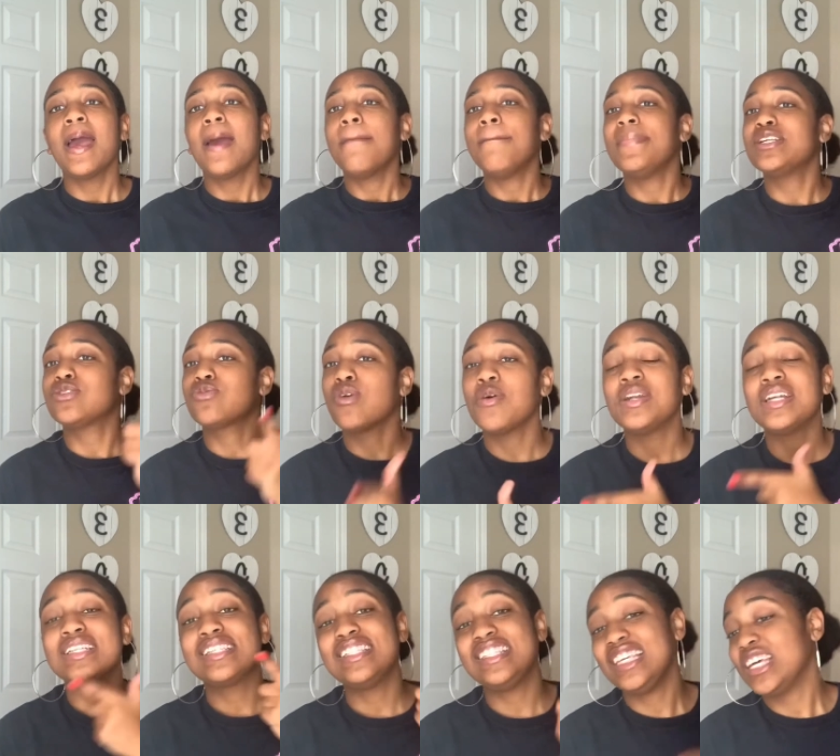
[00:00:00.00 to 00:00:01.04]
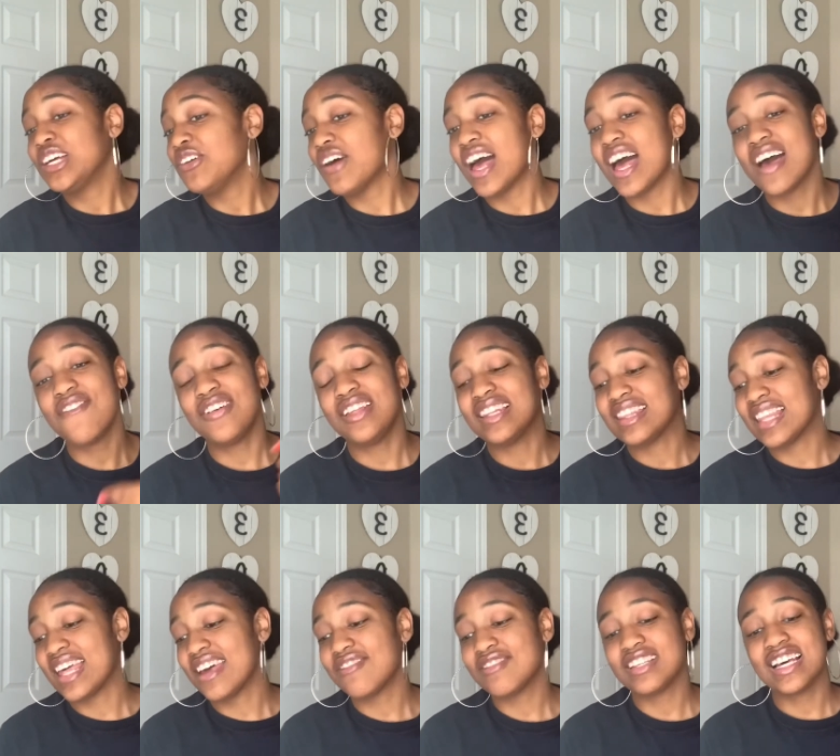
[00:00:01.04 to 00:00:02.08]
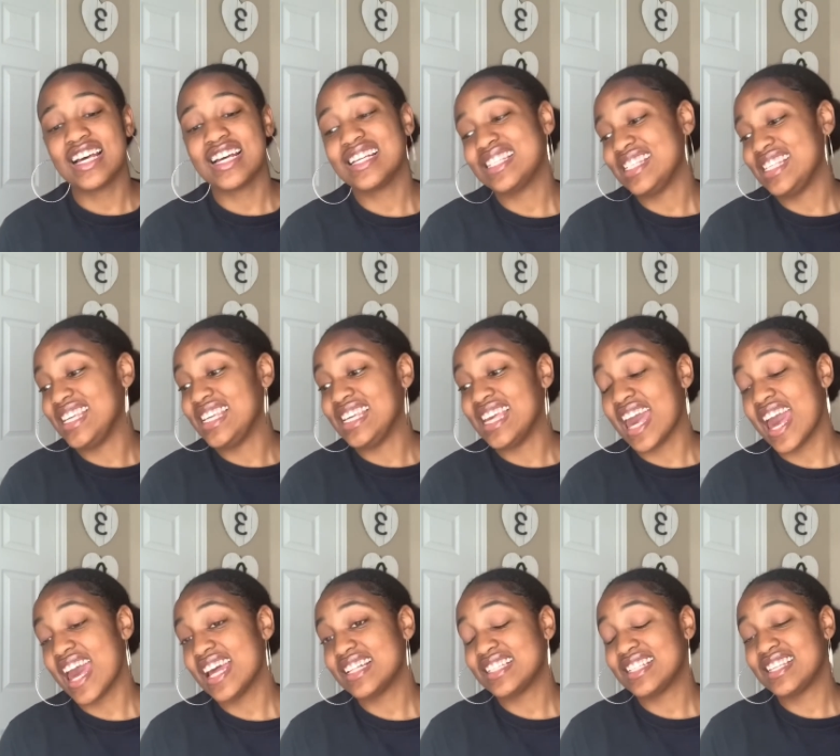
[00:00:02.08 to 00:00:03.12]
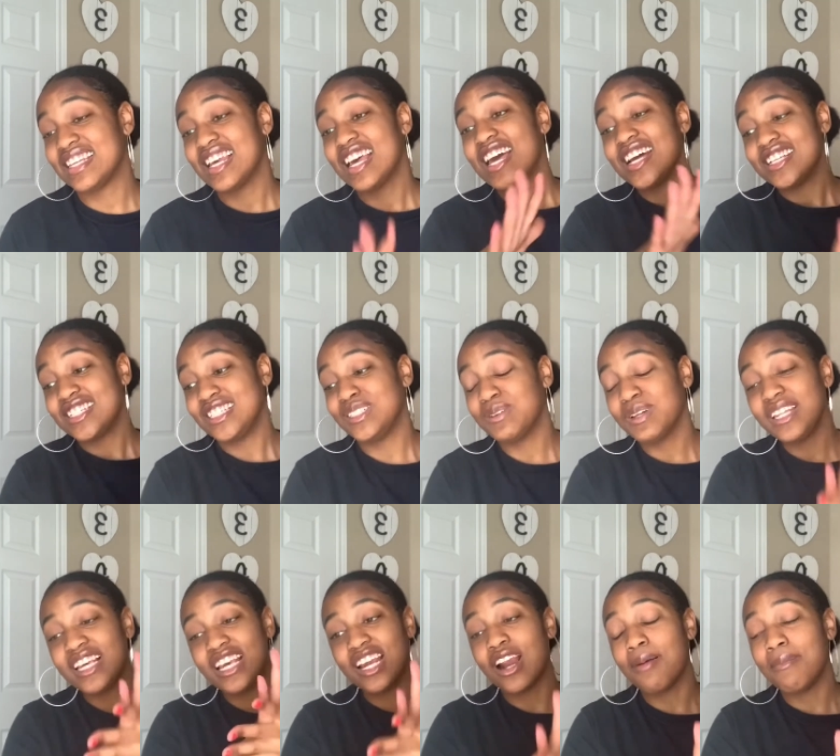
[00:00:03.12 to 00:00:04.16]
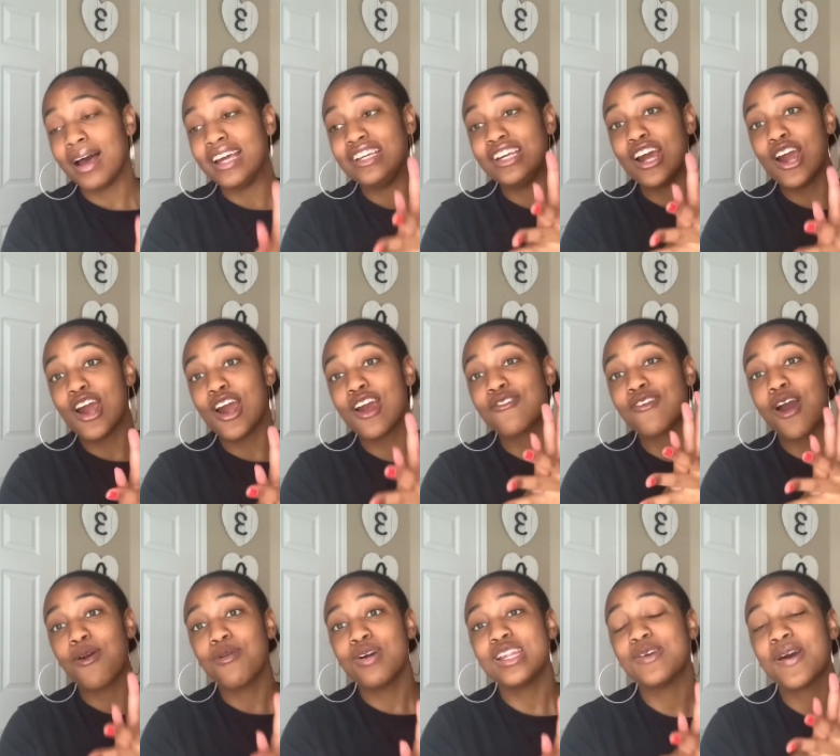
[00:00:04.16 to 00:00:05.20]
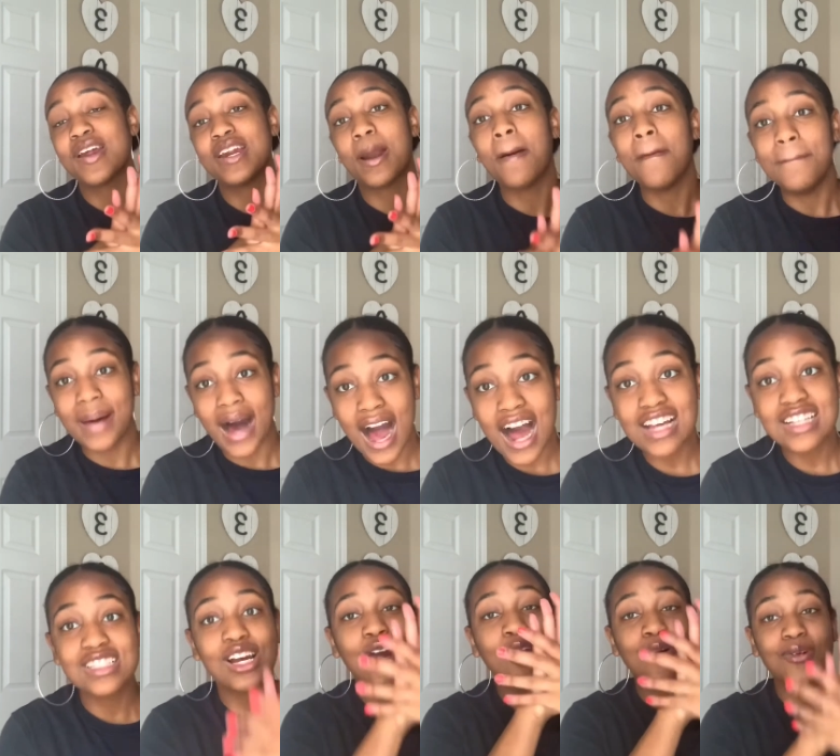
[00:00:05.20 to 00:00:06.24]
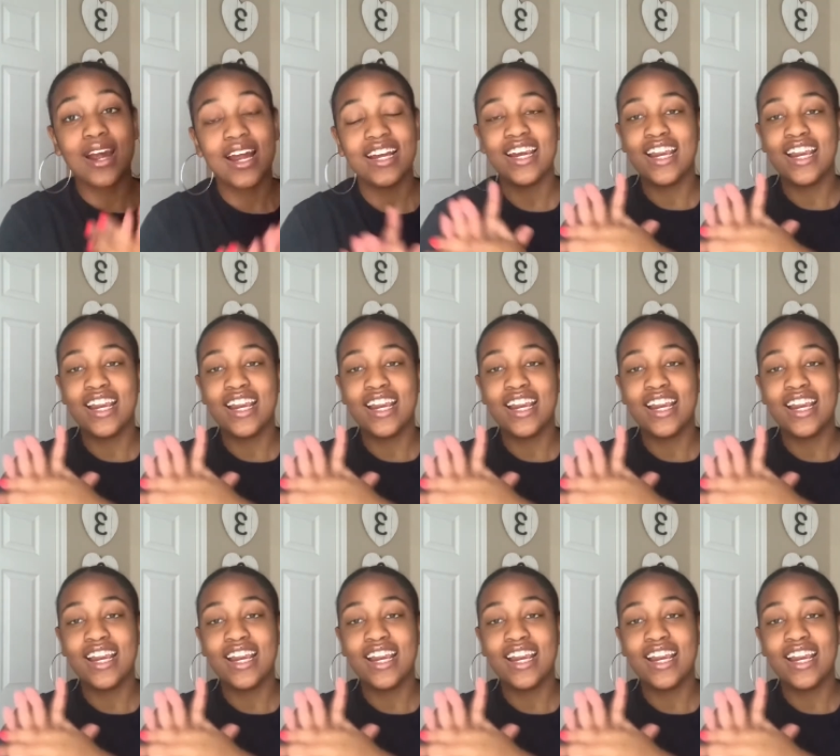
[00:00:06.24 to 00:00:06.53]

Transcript: Miss Rona still haven't left us yet. She's really getting on my nerve. I'm really ready to box her right now.